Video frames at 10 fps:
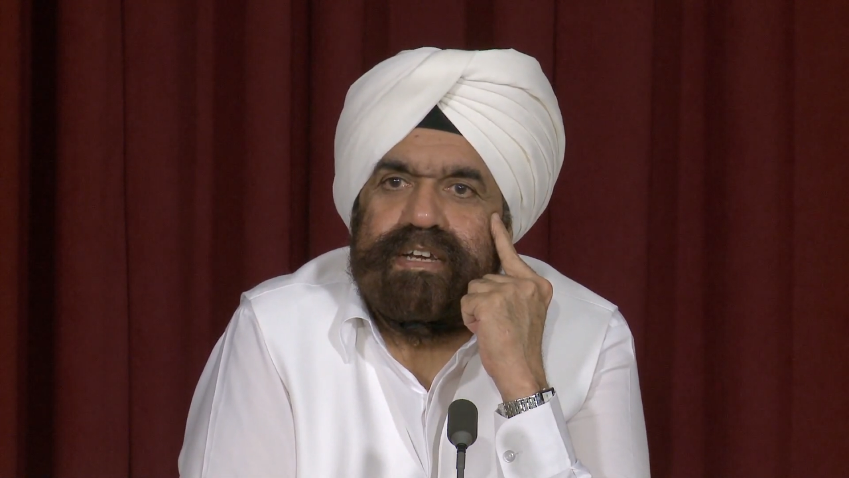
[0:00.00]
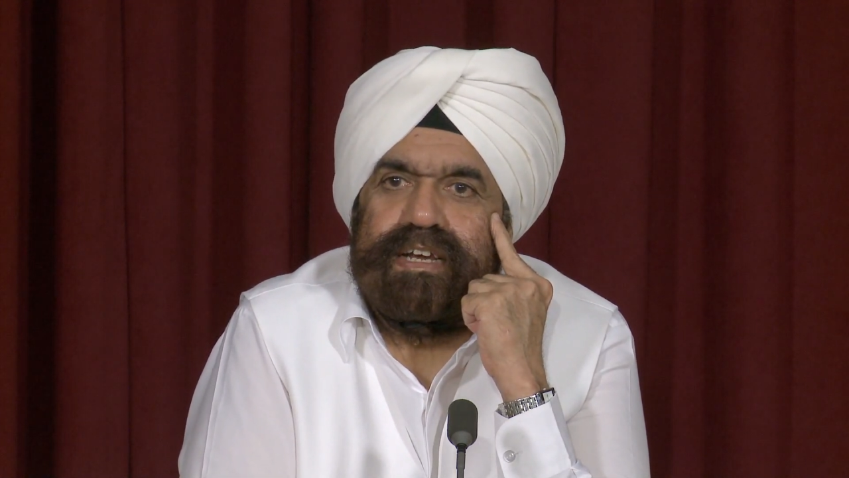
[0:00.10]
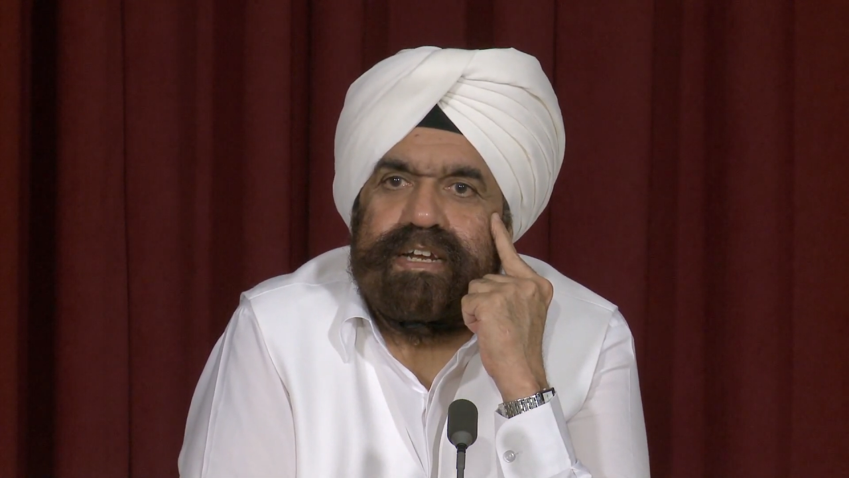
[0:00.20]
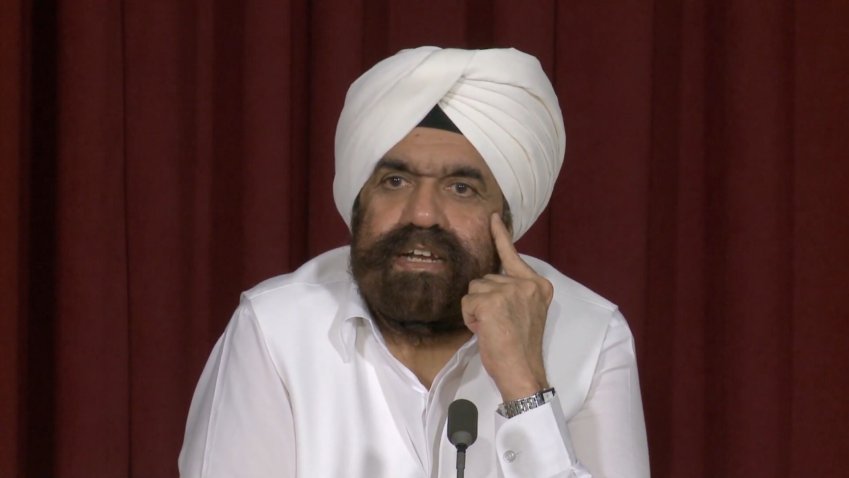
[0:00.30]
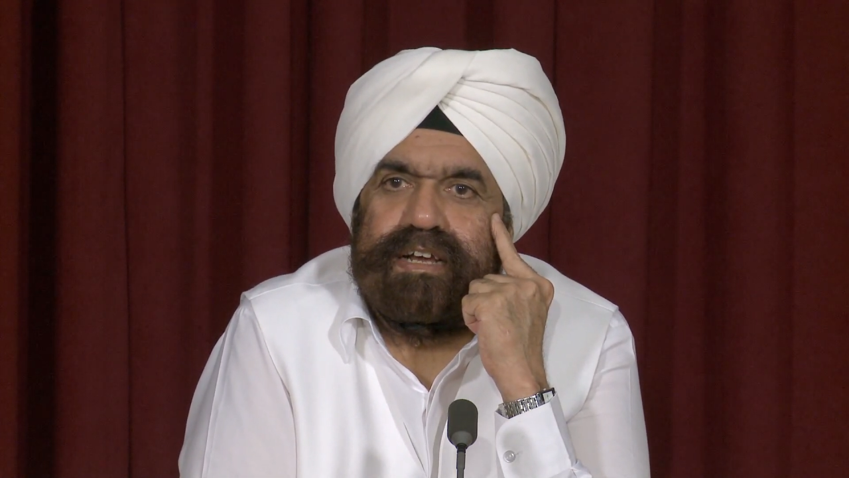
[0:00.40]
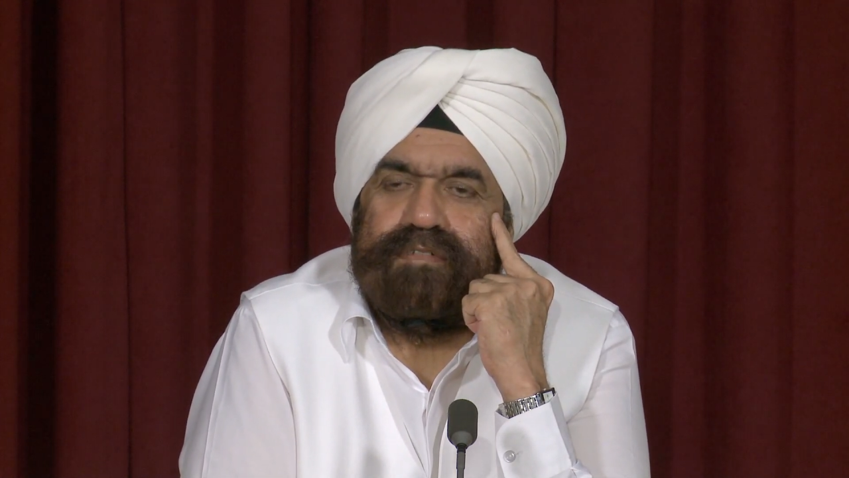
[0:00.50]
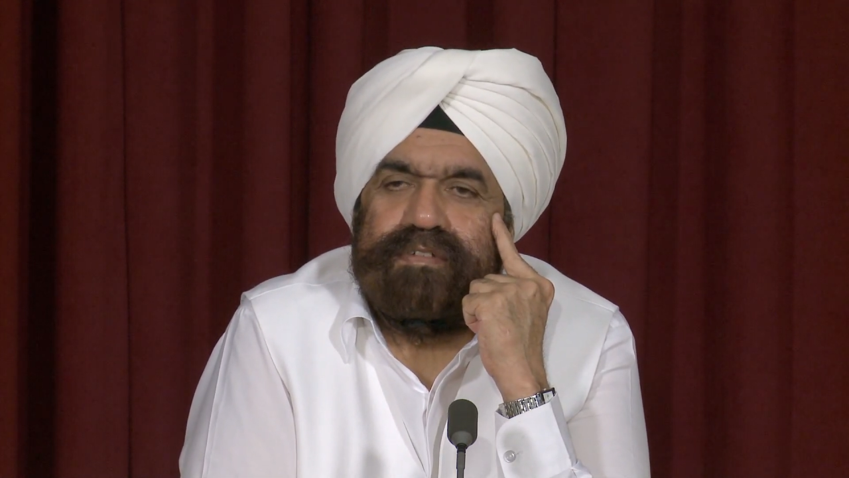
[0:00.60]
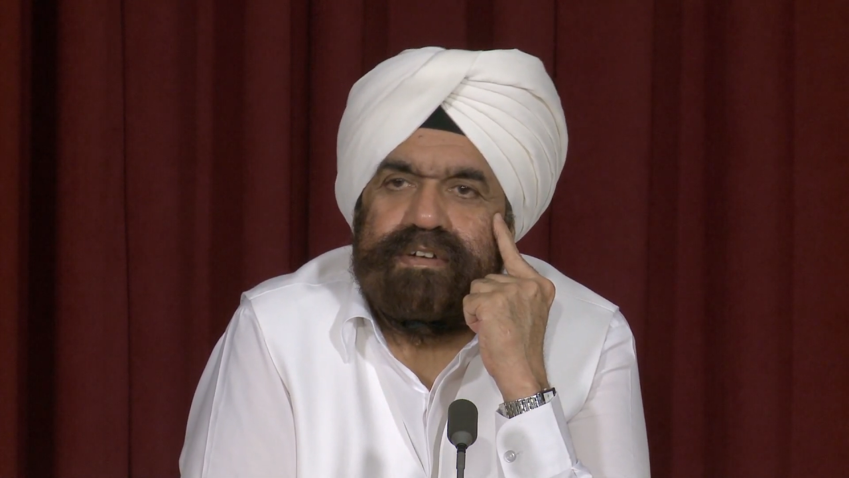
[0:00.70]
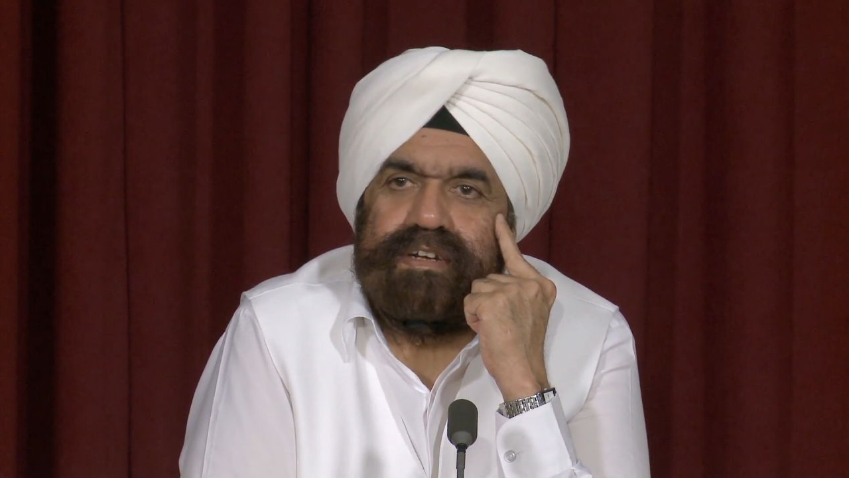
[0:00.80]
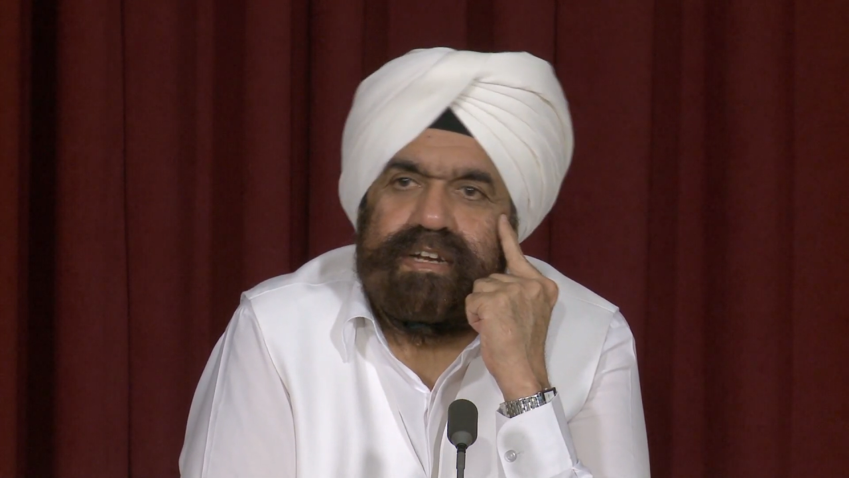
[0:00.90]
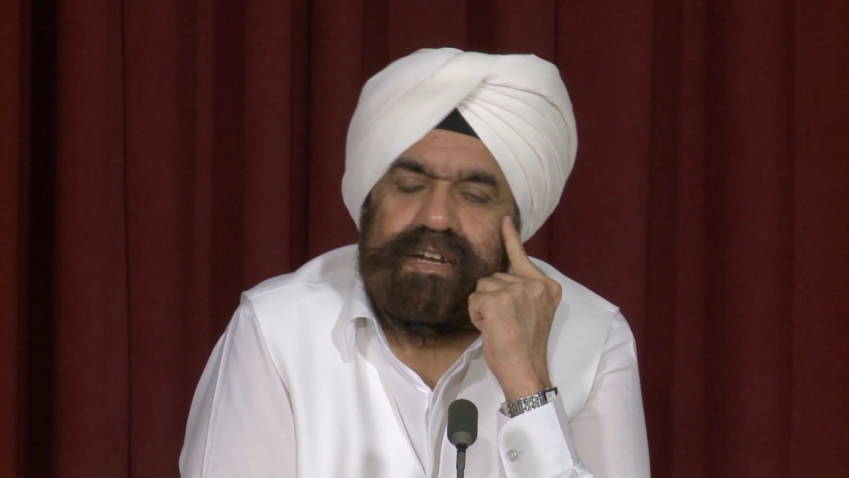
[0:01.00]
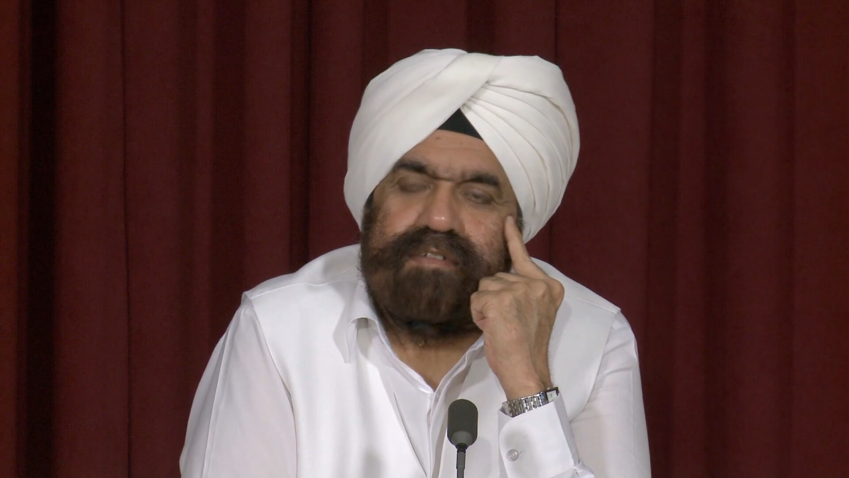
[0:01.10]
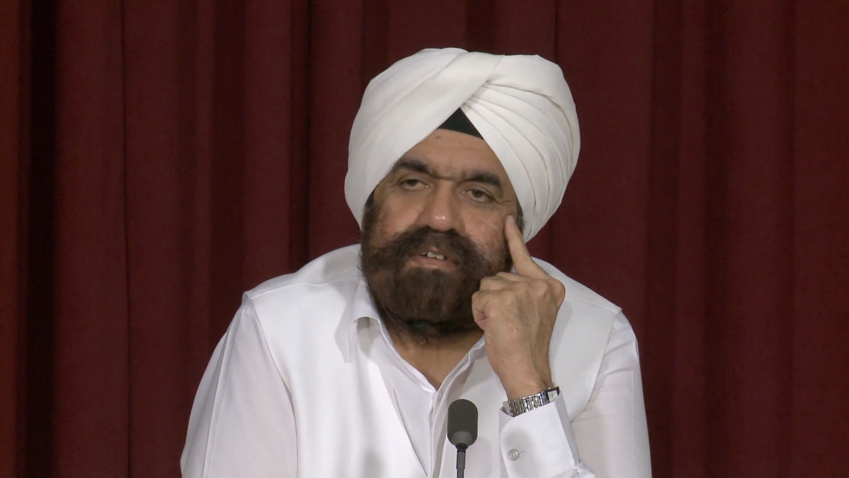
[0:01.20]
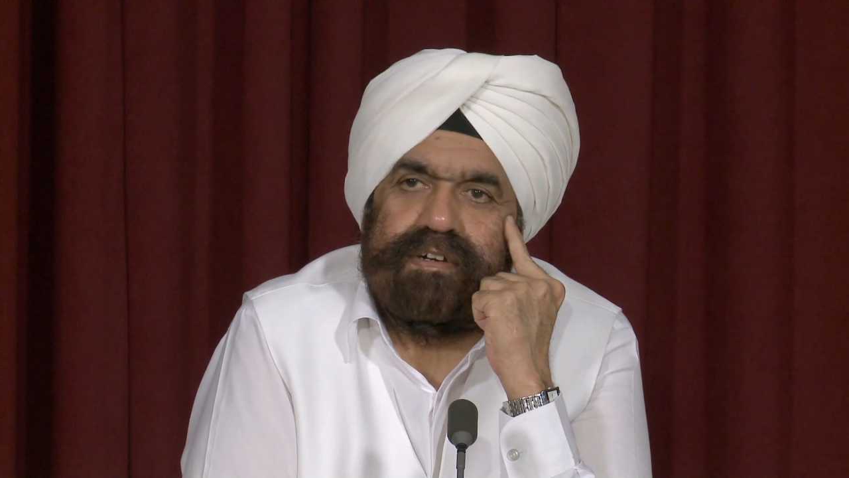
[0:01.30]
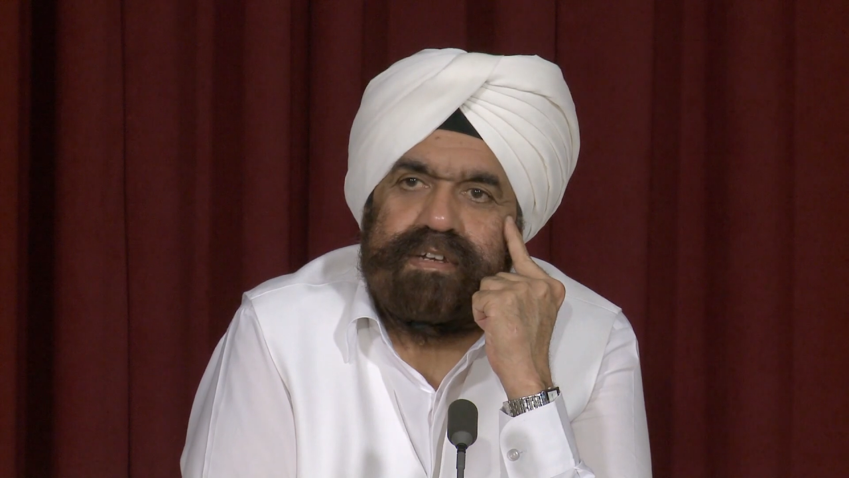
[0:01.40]
and ever and
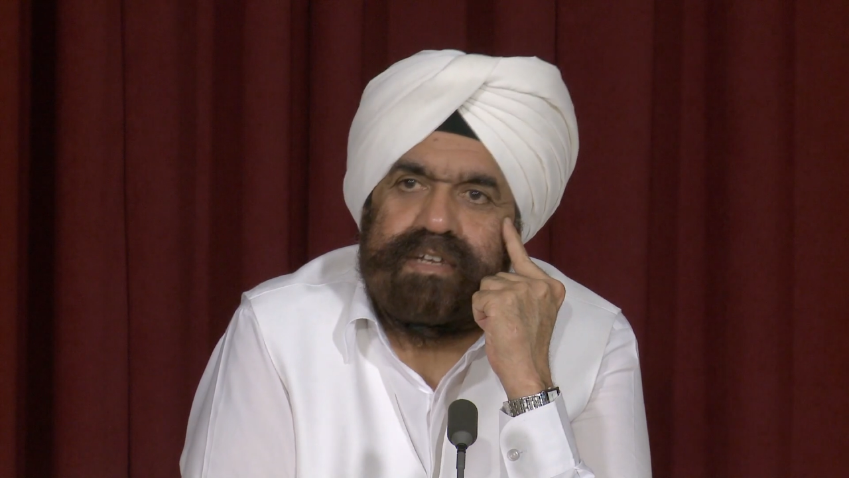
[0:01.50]
ever.